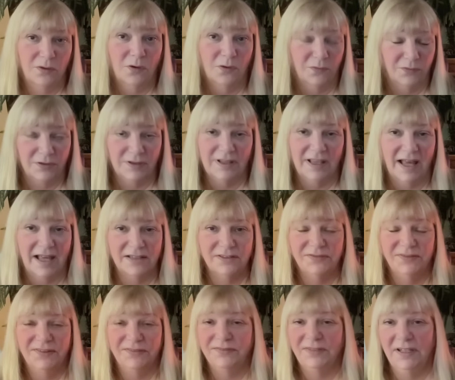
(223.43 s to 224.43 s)
over the last
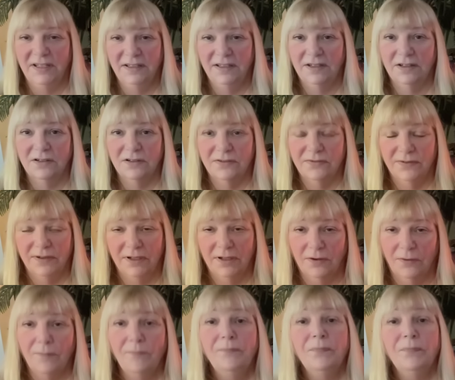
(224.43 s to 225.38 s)
15 years for you.